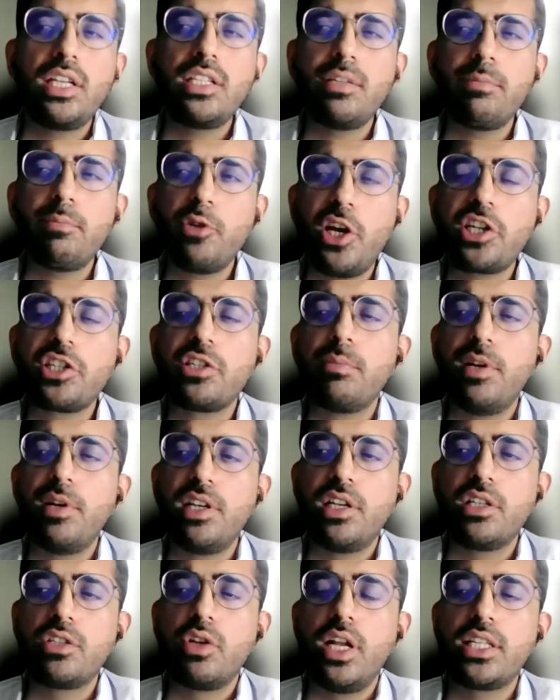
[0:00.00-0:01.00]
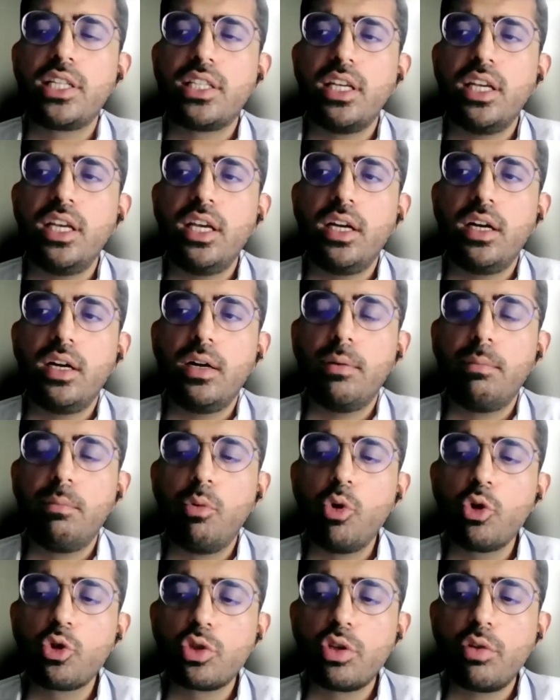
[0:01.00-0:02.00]
There's a protection built in. So let's say
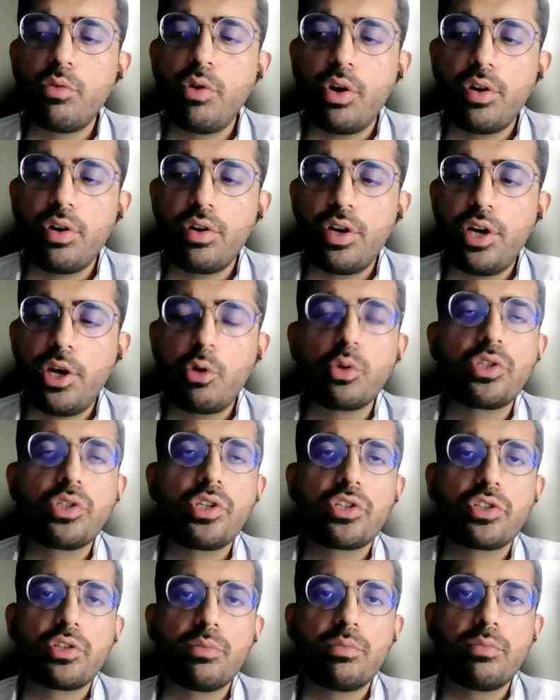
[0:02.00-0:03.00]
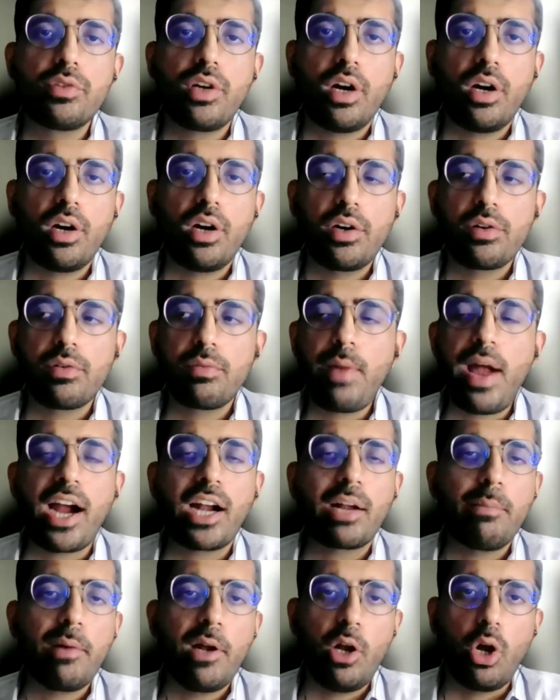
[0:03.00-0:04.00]
most of your ecosystems are
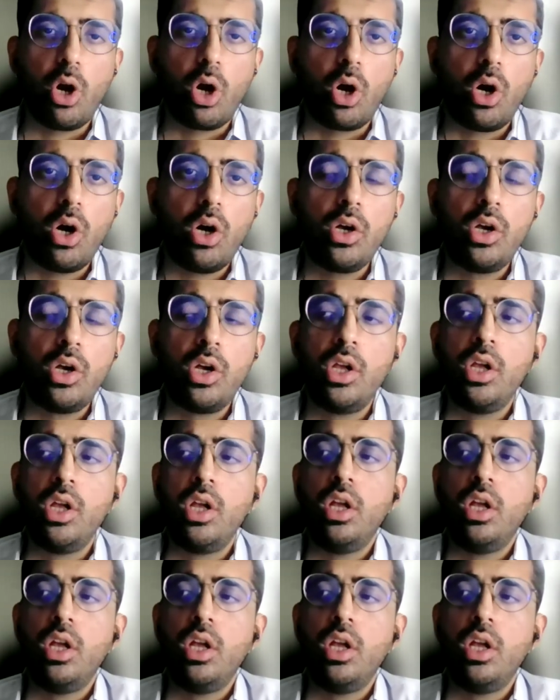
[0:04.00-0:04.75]
backed by law.